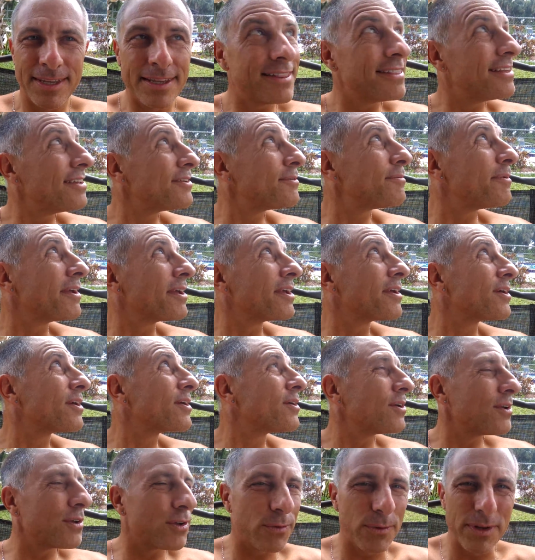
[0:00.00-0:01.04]
this is
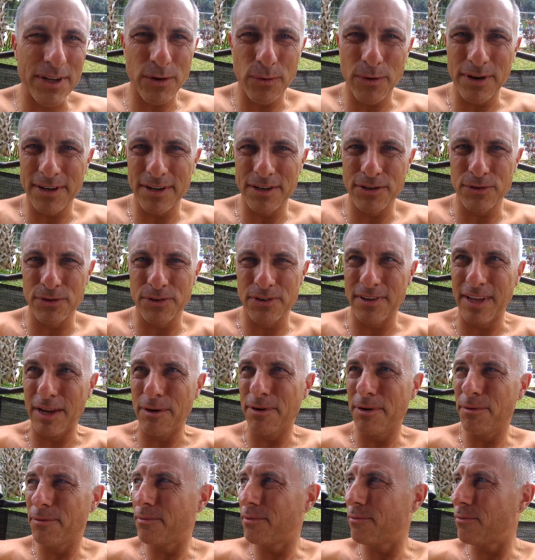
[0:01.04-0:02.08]
really quite interesting day.
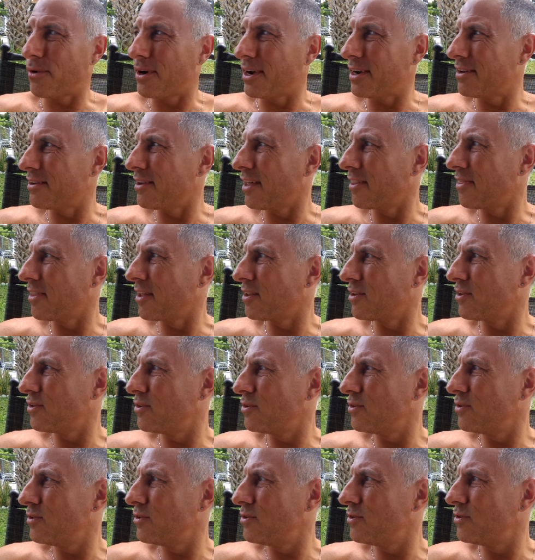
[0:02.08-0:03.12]
Your brain, I think,
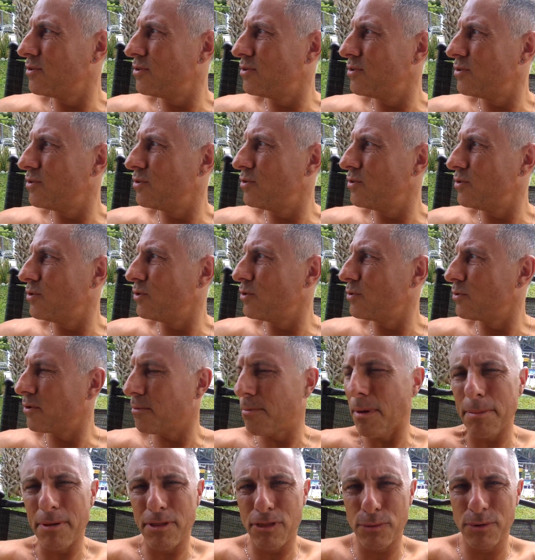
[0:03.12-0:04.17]
2 or
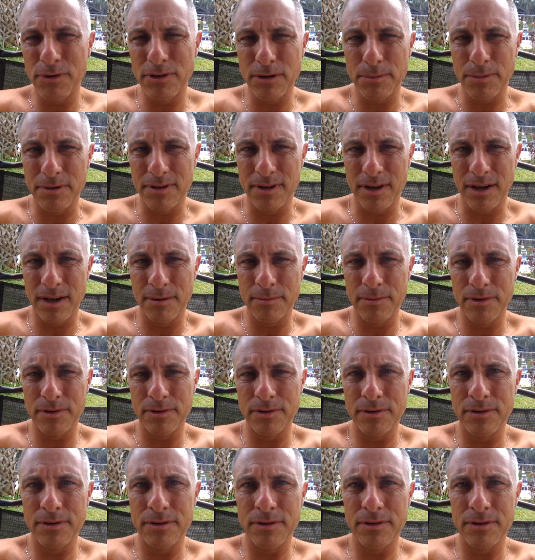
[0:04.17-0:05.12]
maybe 3 separate times.